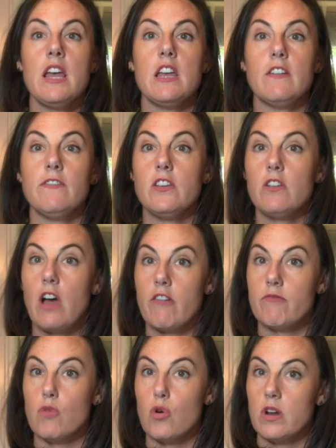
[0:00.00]
If you
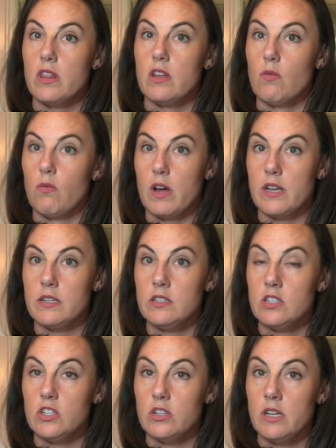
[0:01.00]
have more than one
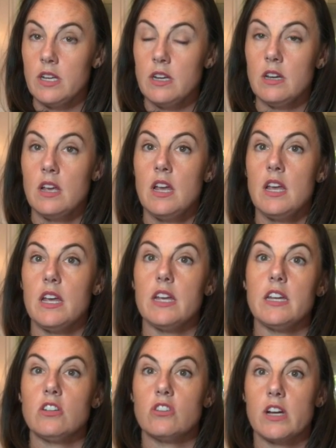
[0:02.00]
student
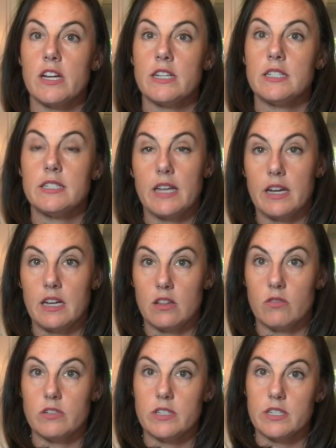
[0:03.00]
in grades 2nd
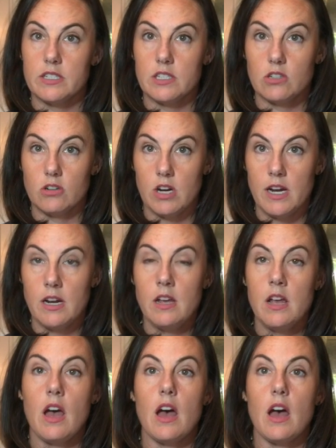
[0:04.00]
through 6th grade,